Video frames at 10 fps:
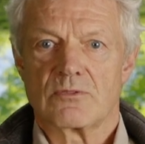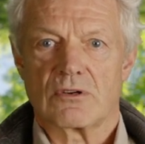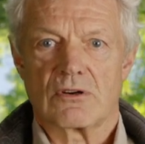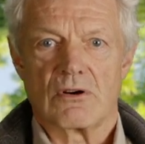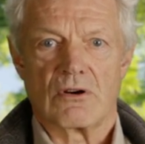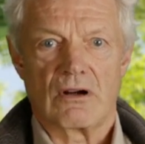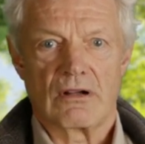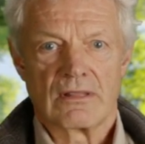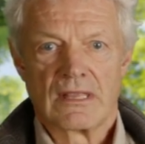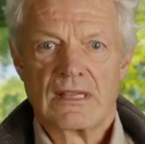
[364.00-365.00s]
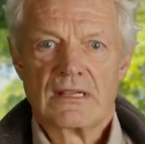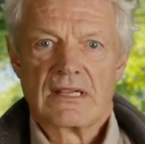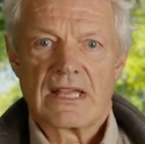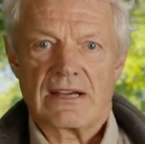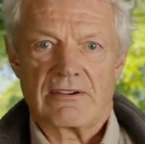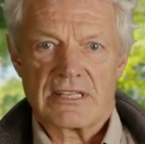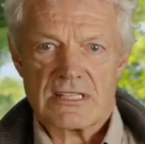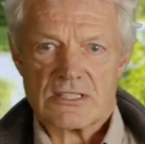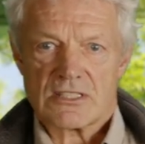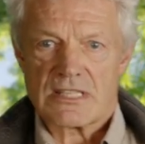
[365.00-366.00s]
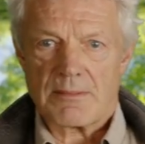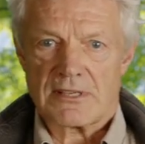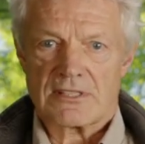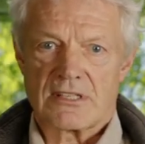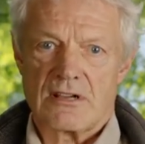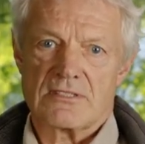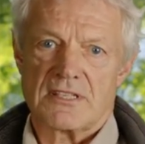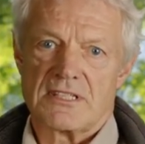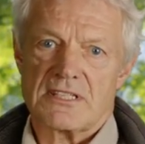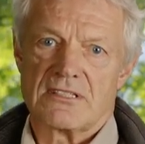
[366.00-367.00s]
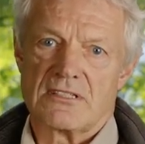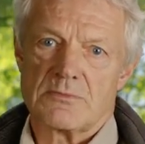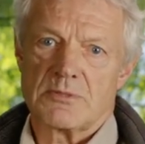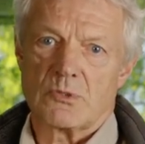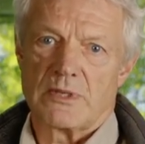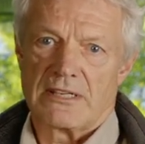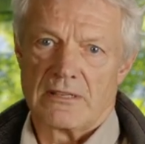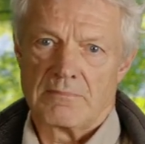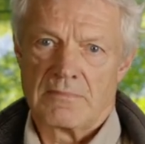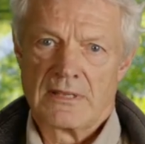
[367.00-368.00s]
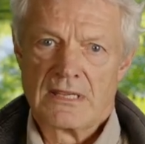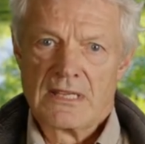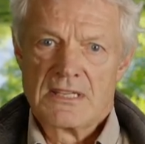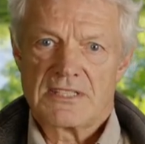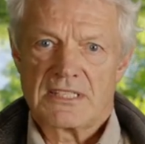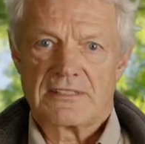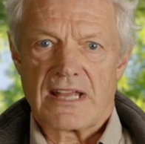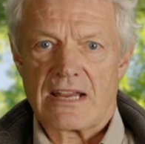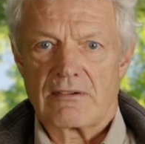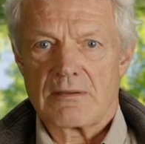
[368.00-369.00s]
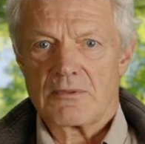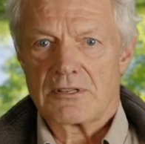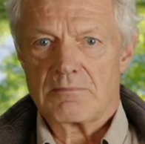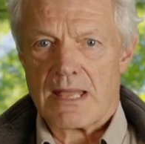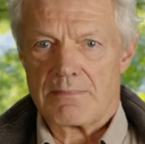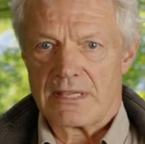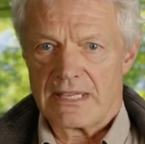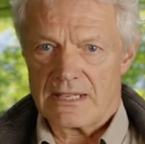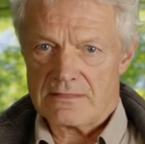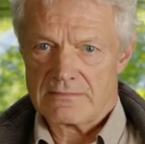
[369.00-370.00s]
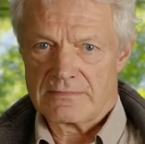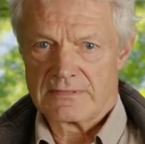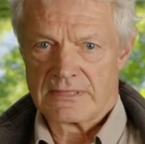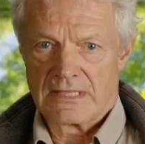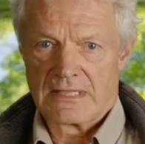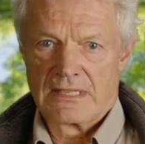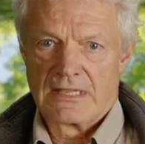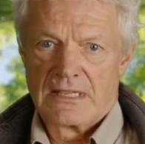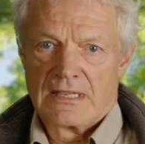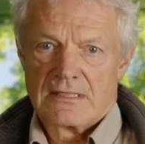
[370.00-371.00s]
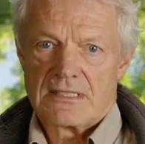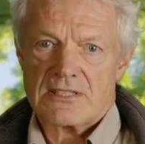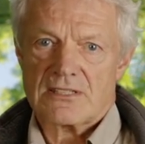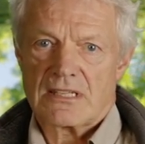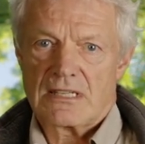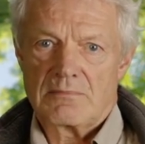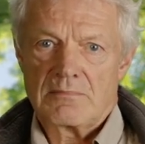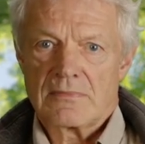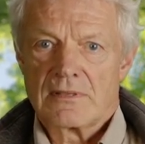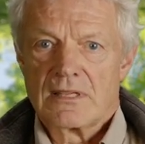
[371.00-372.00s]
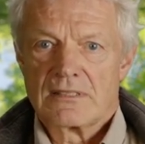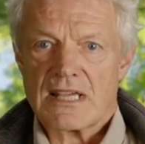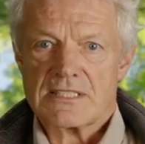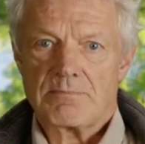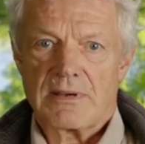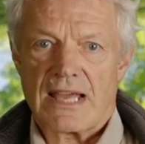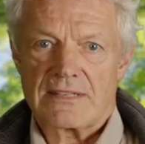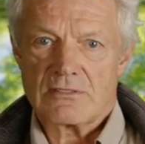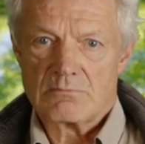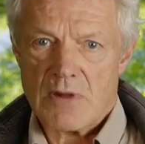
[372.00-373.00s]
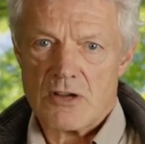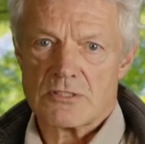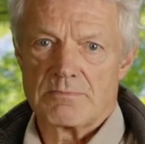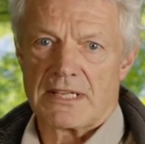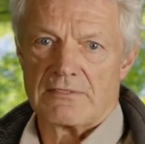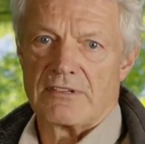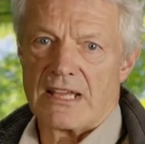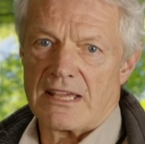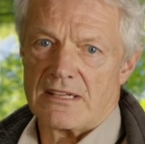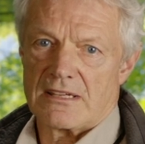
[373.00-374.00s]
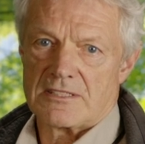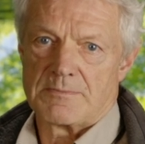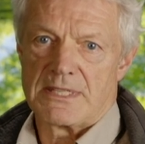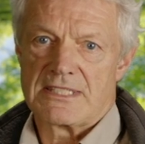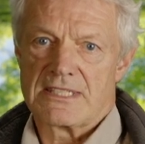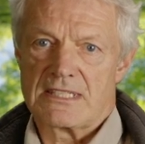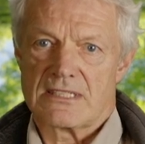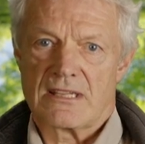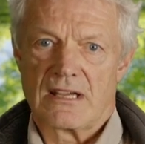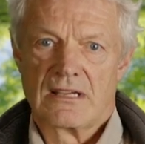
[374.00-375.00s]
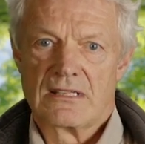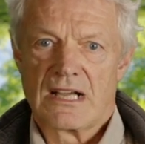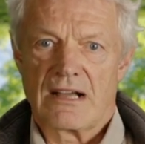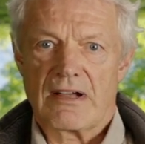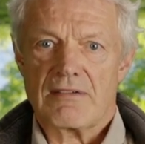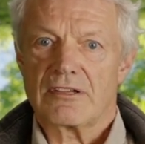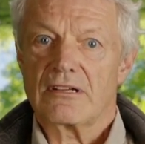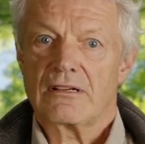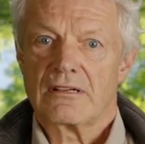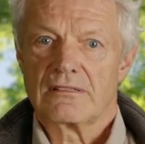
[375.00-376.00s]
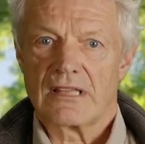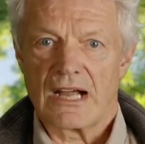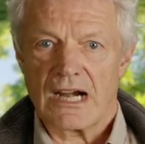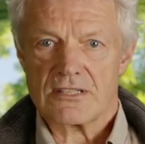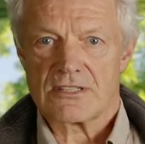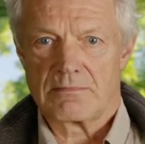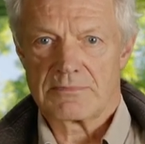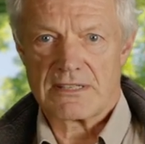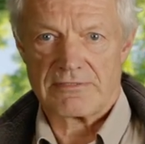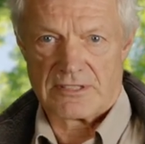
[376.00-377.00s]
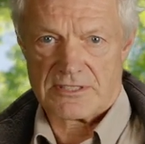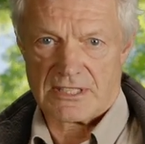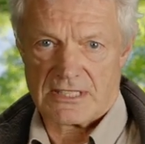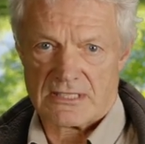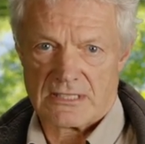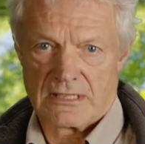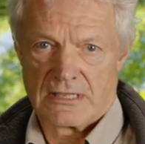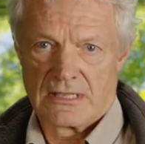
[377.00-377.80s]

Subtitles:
for core areas, stepping stones, and distance between them. See the diagram on the map here. This scheme does apply to most butterfly species. However, there are some differences.